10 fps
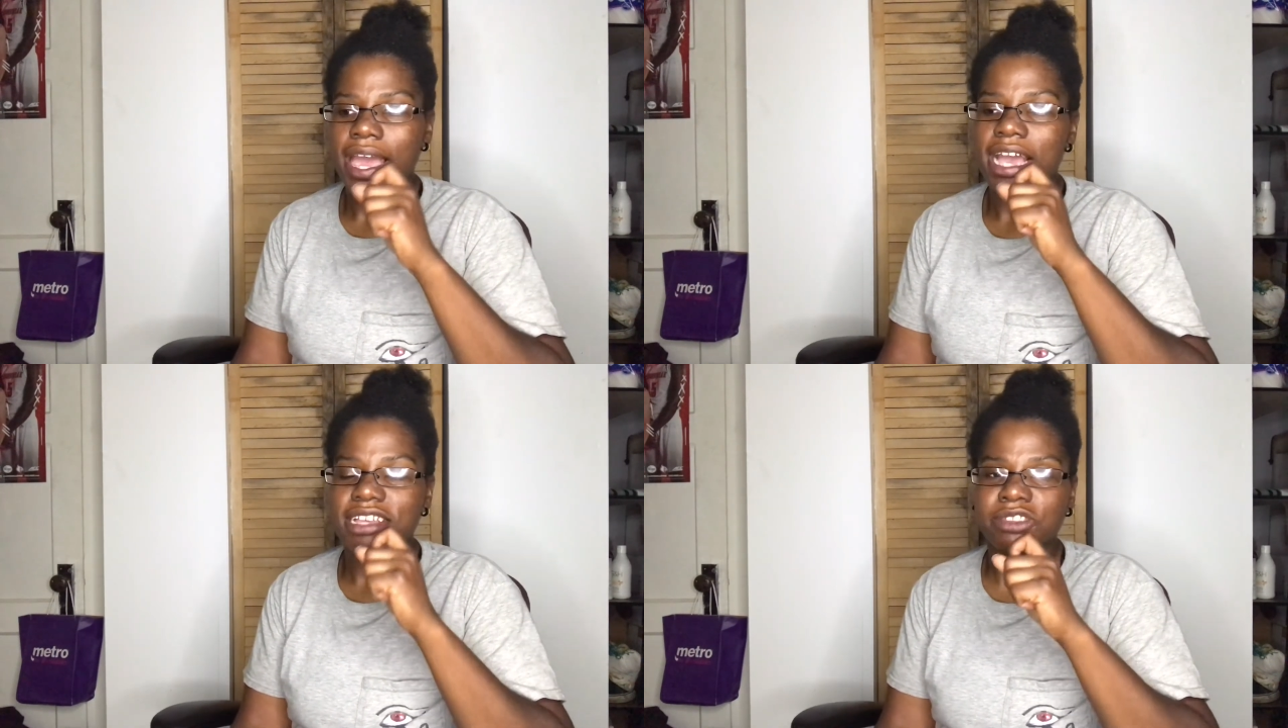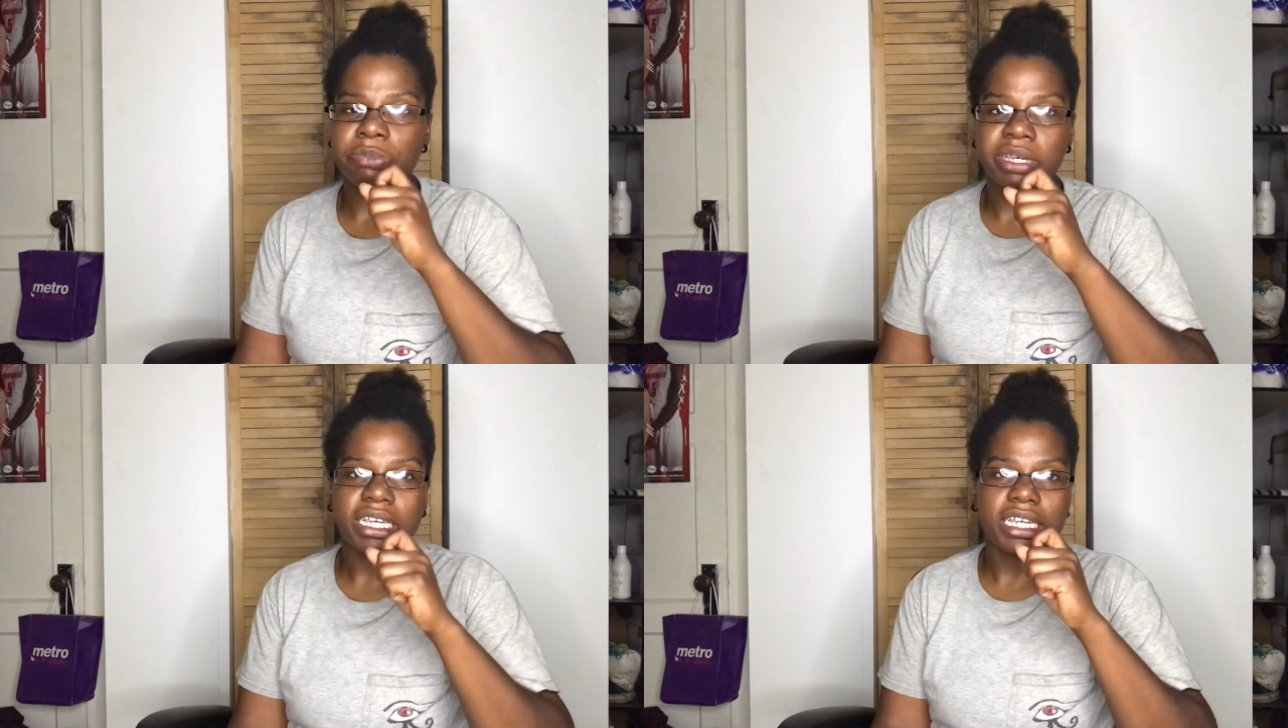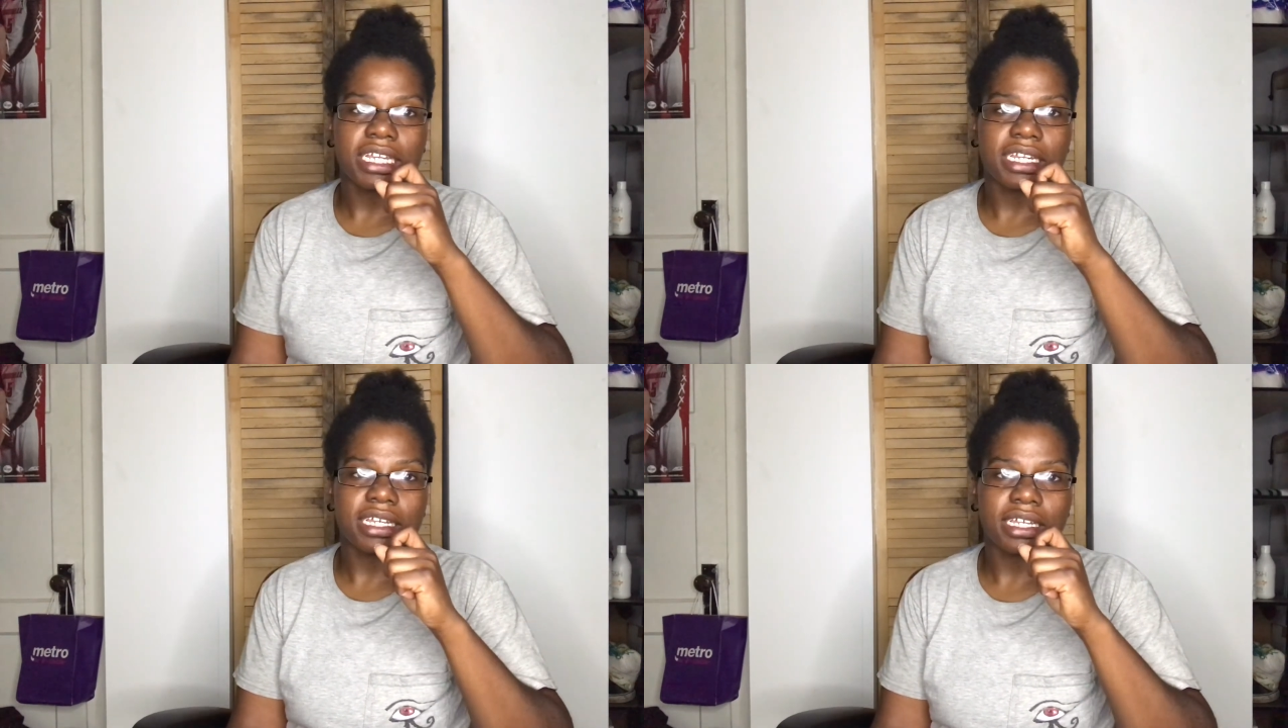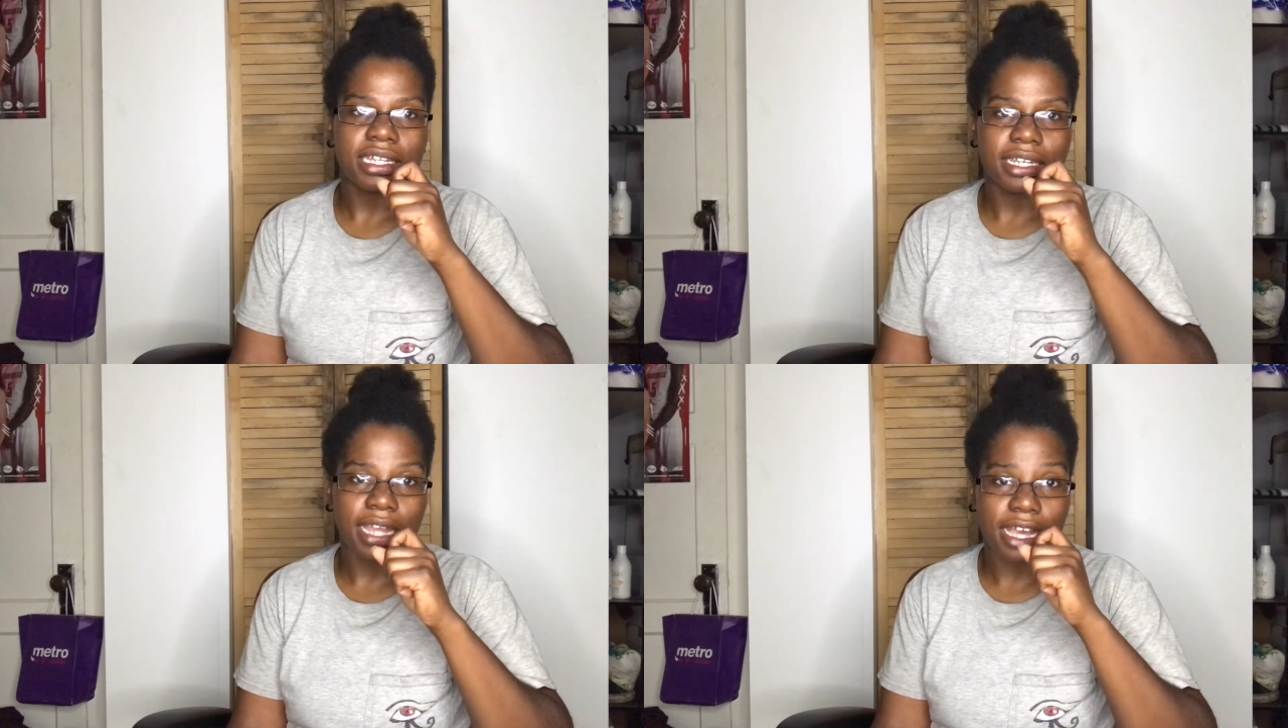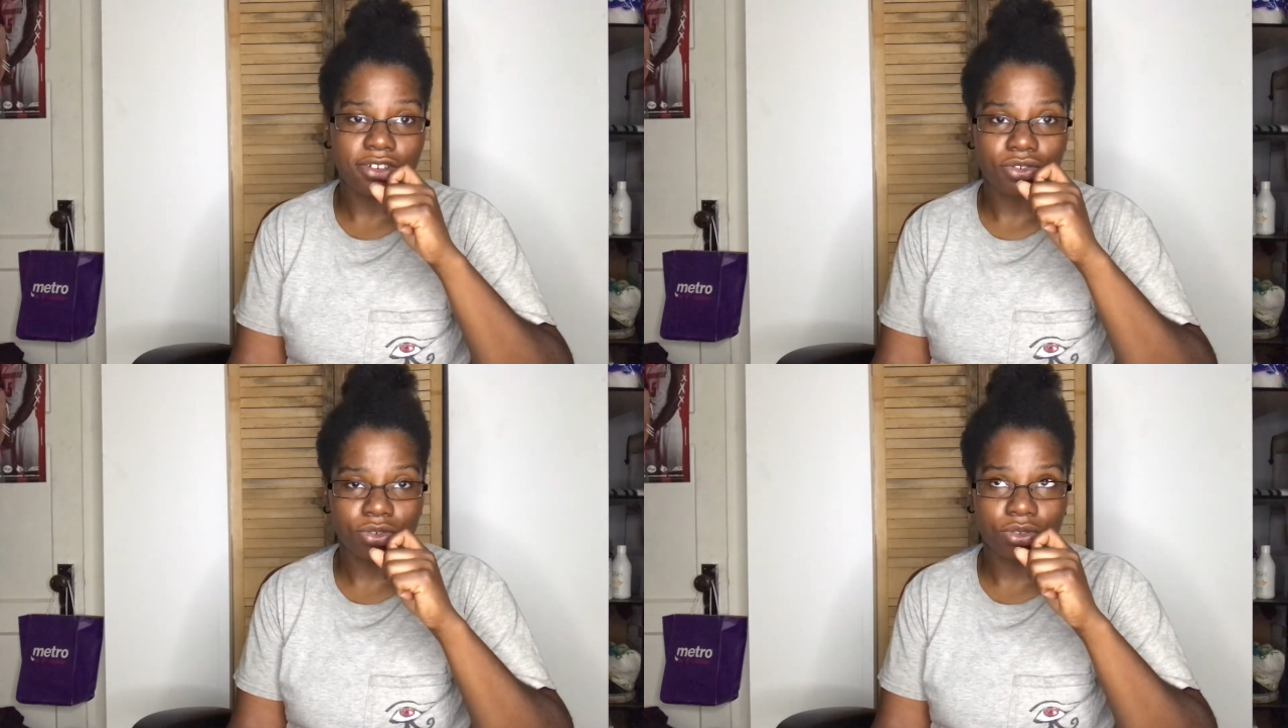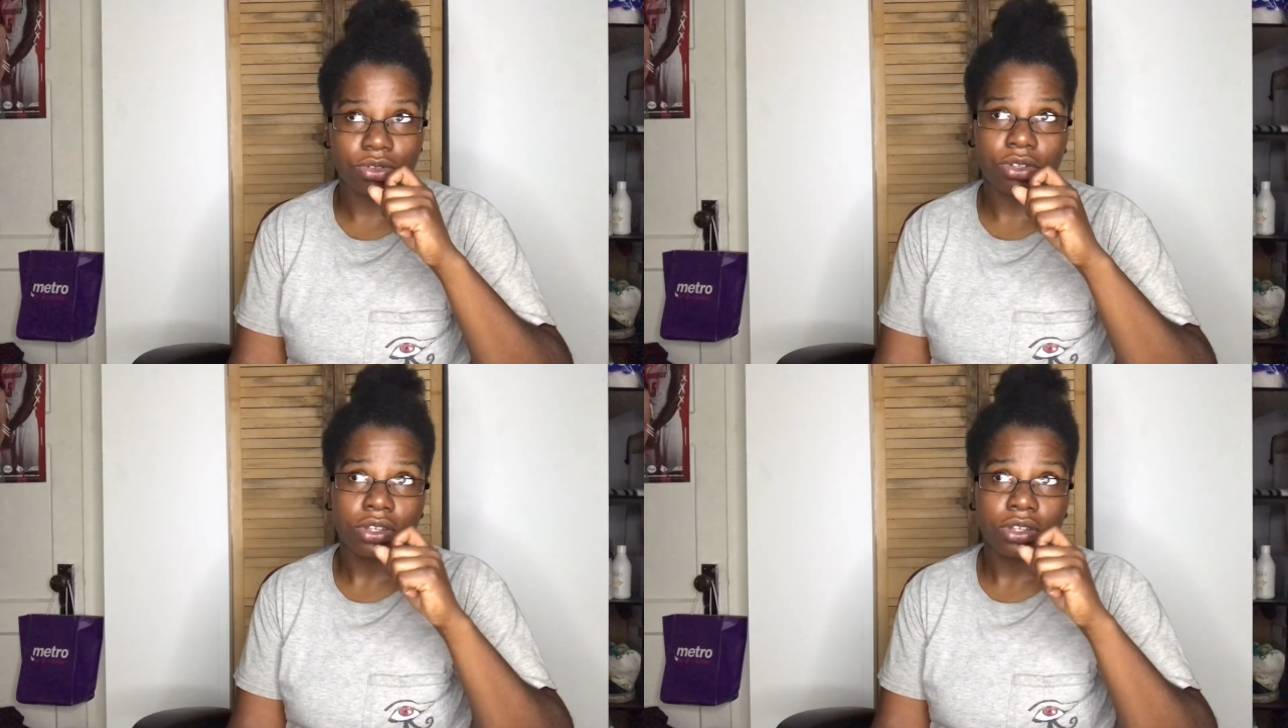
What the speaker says: as being natural.